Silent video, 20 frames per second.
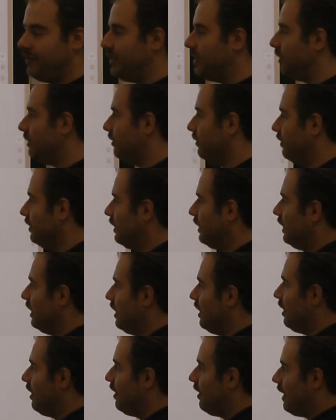field,
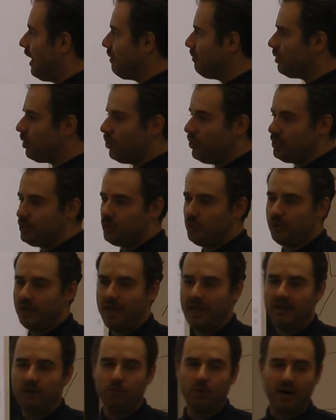I'm going to
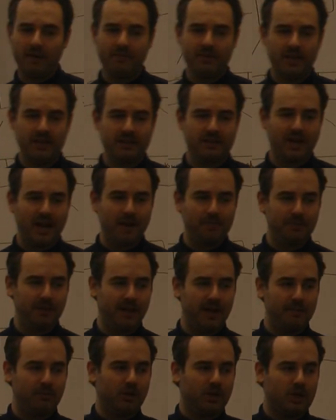take whatever they type
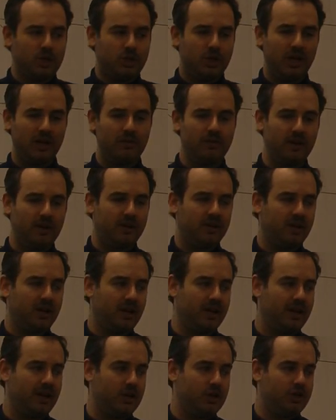and I'm going to generate an
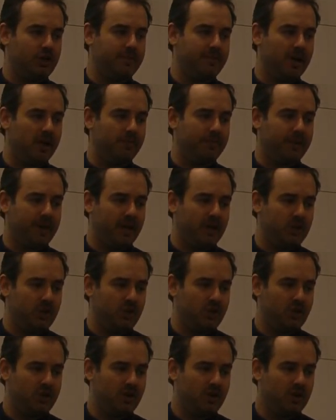HTML
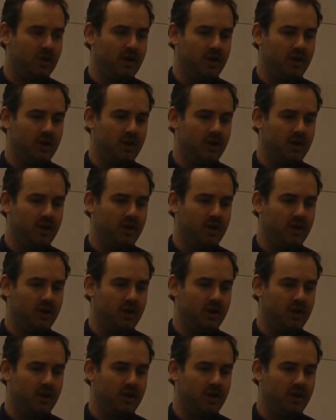page